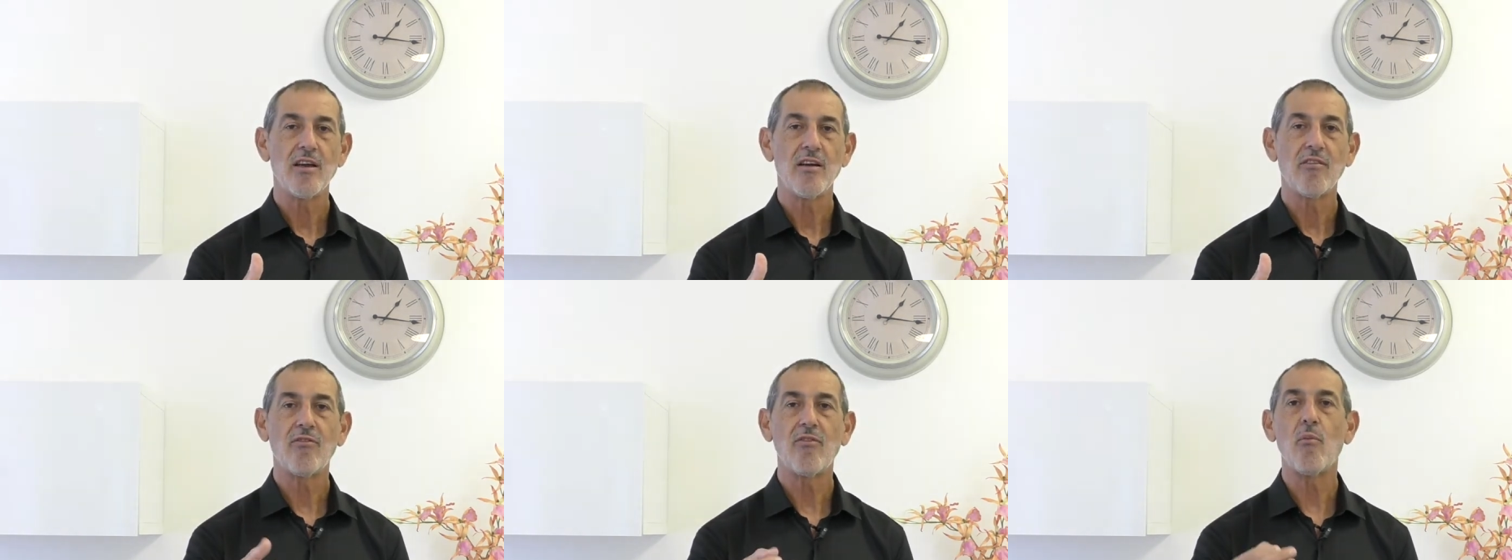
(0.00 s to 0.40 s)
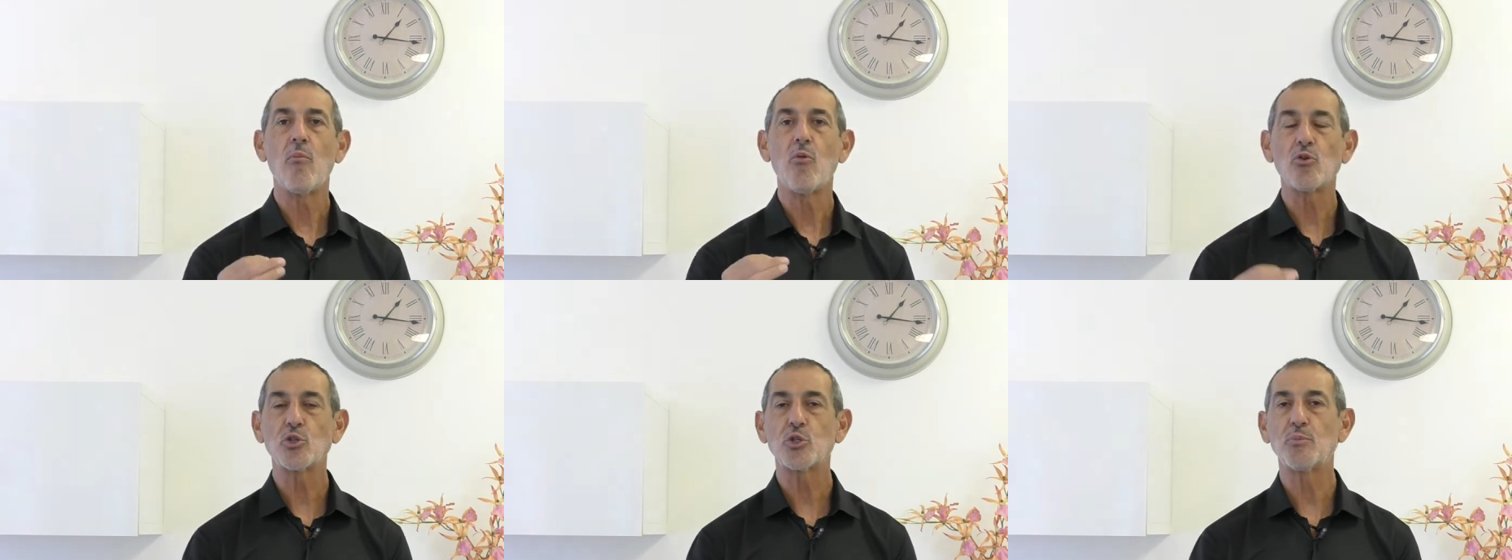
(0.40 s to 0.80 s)
for
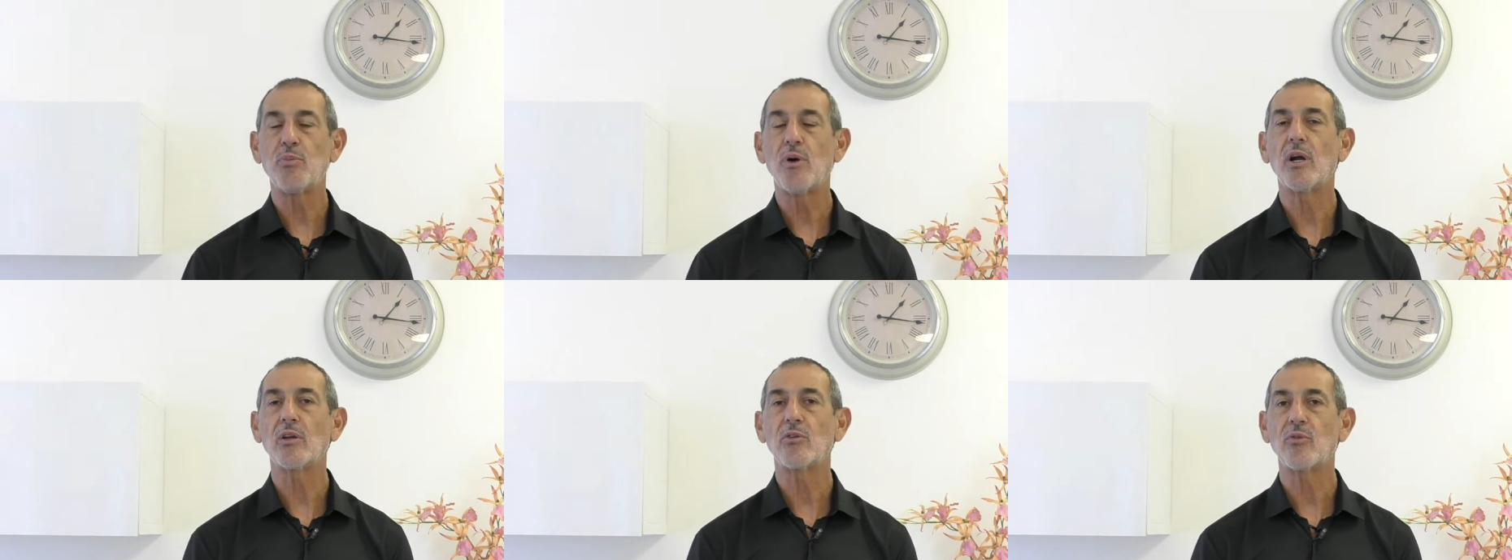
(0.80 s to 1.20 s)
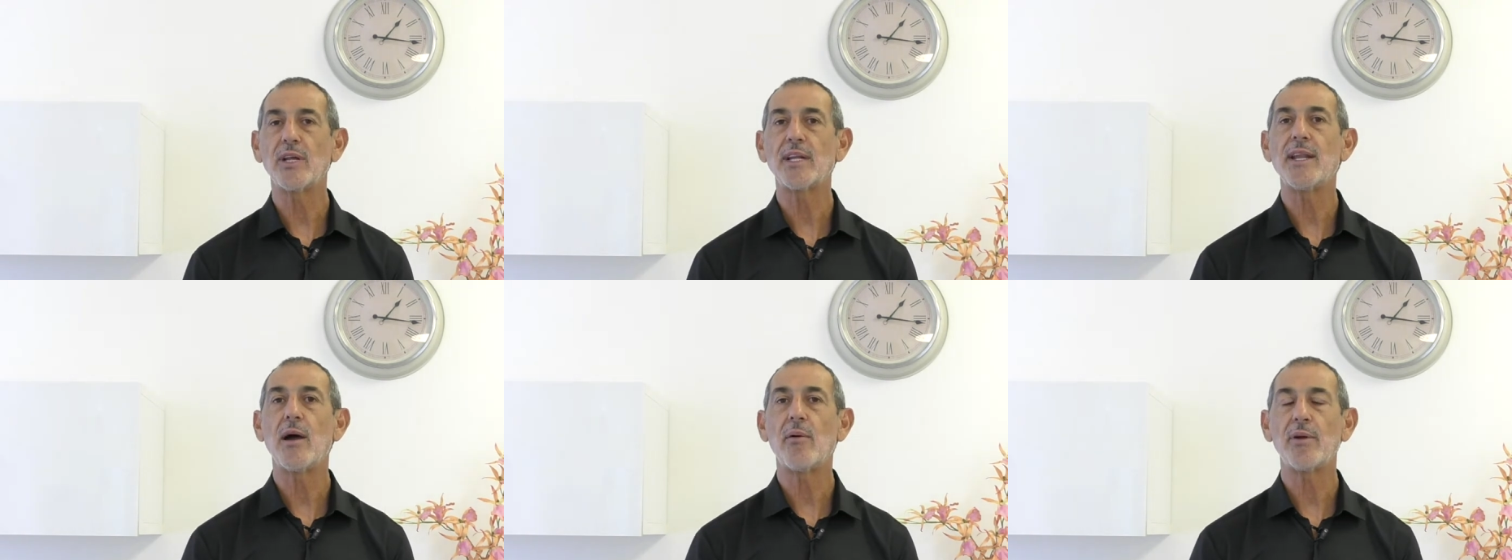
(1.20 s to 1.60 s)
most part
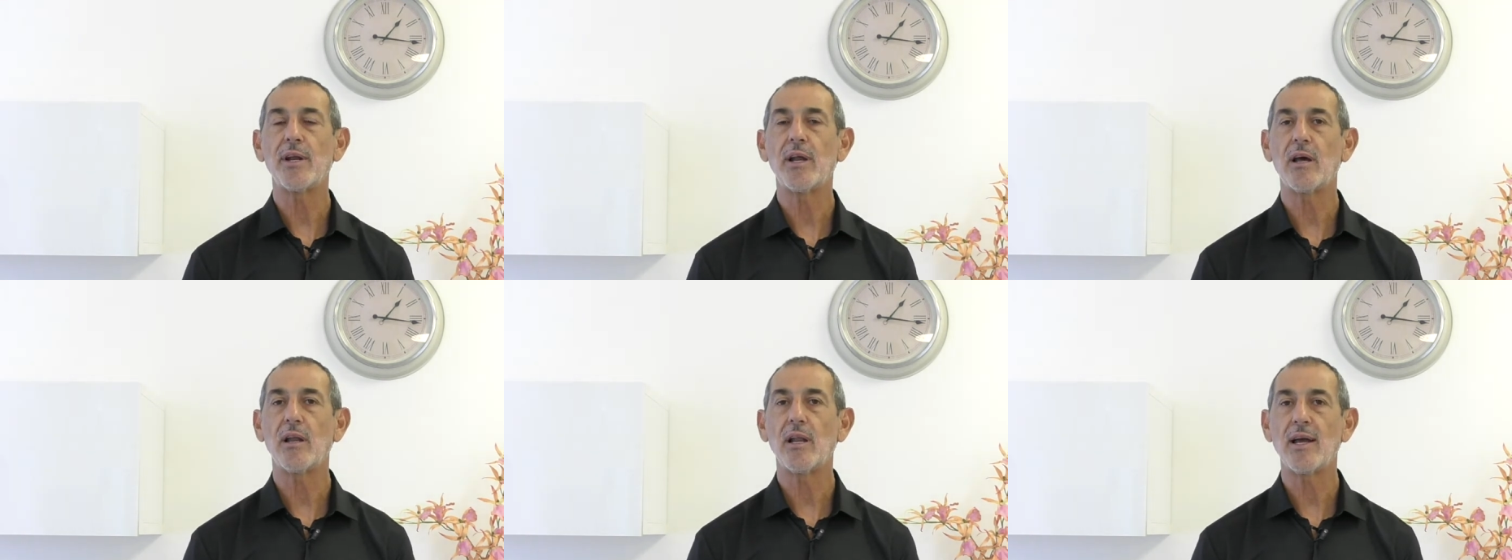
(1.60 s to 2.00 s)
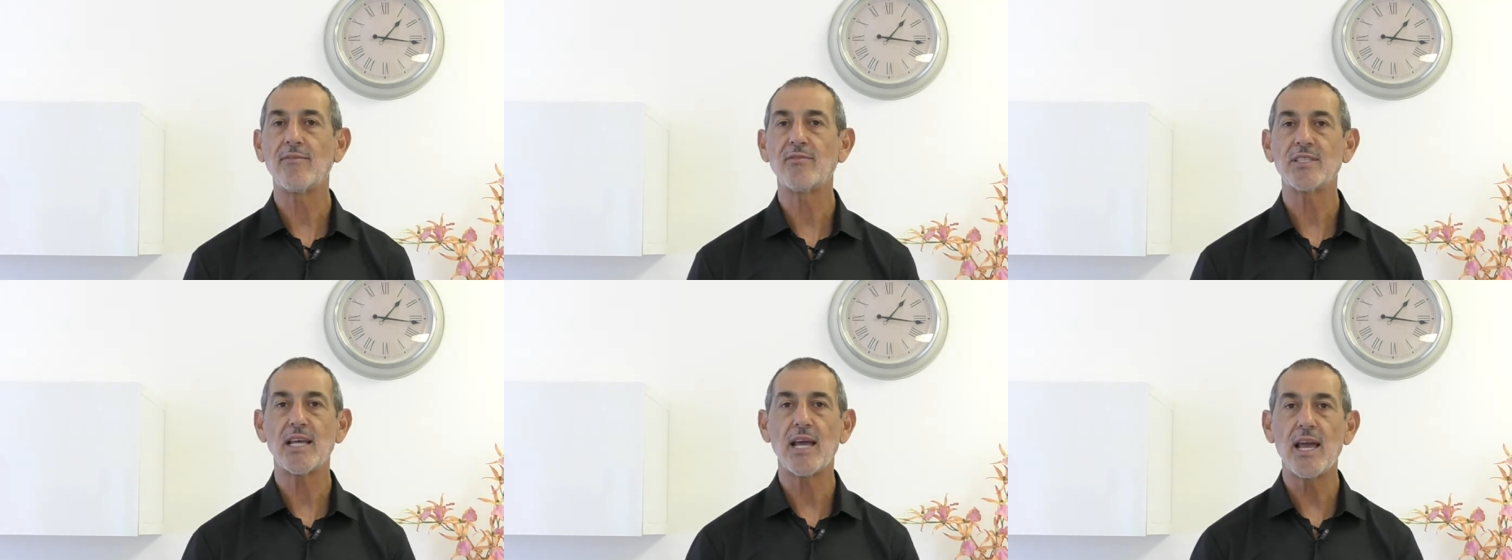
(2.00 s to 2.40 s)
right now in our
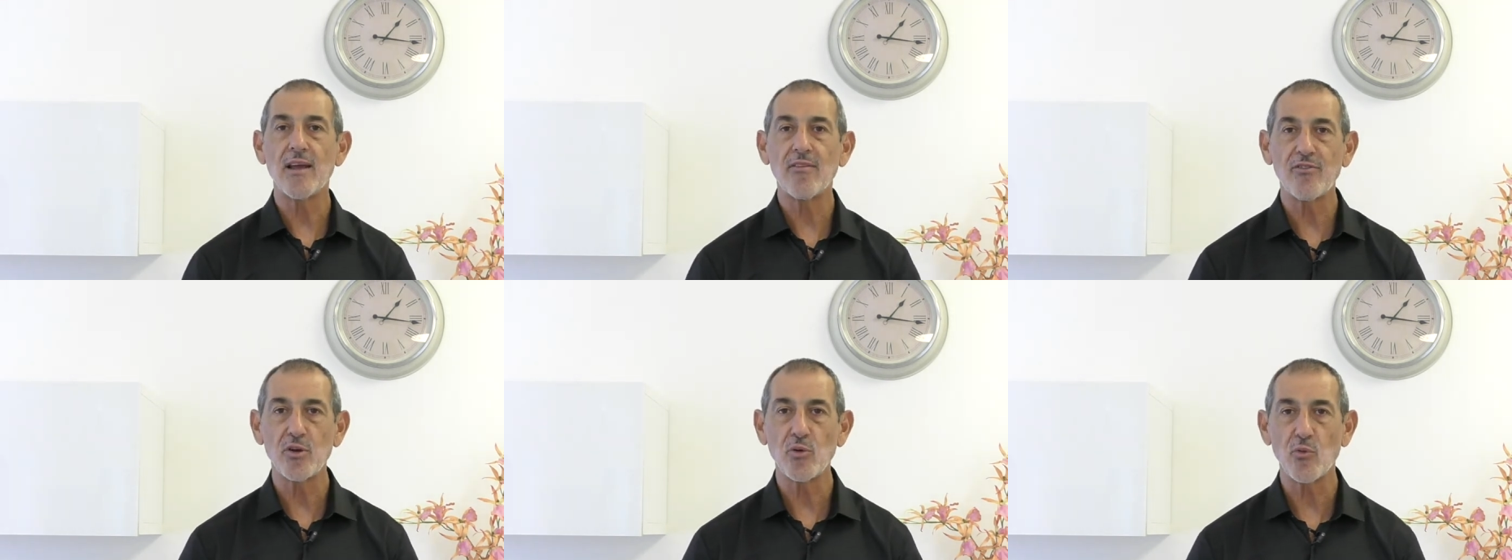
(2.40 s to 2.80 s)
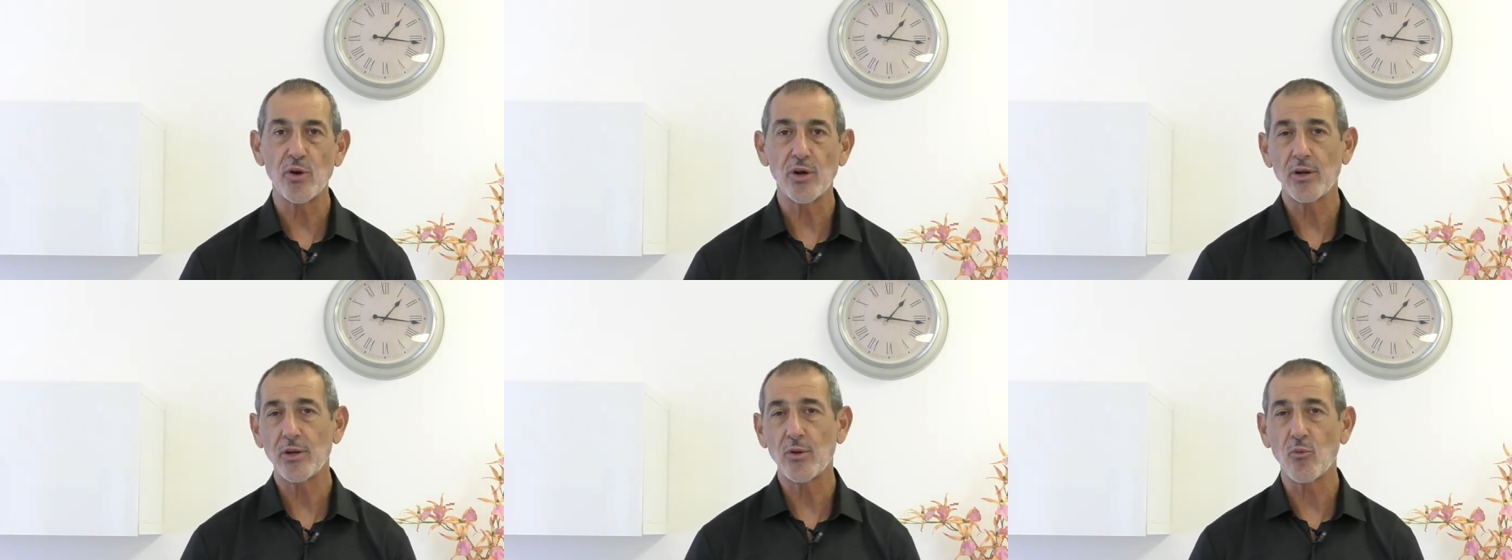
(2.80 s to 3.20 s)
lives,
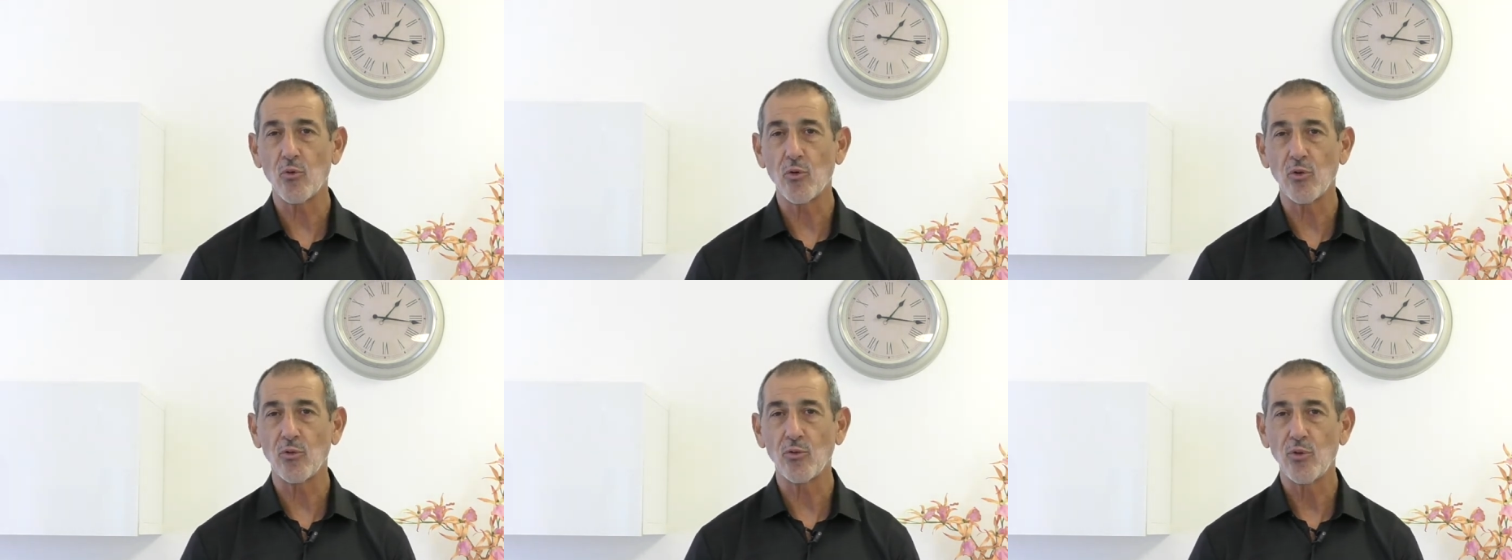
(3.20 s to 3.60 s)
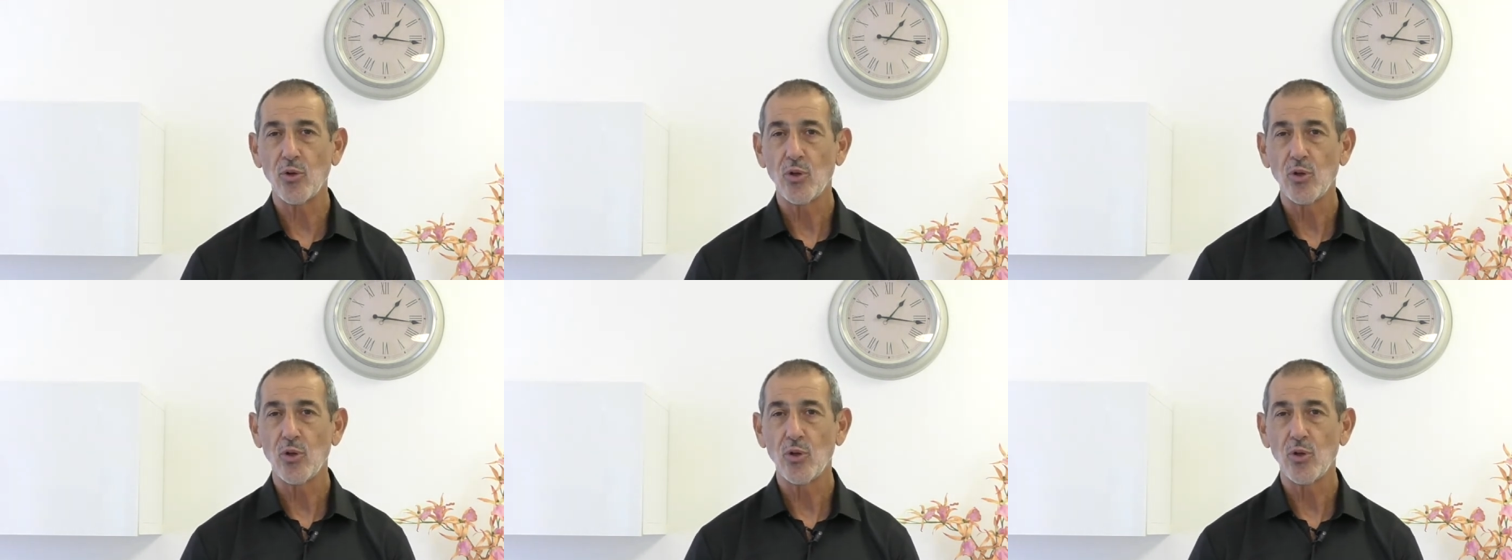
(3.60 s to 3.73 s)
everywhere in the world.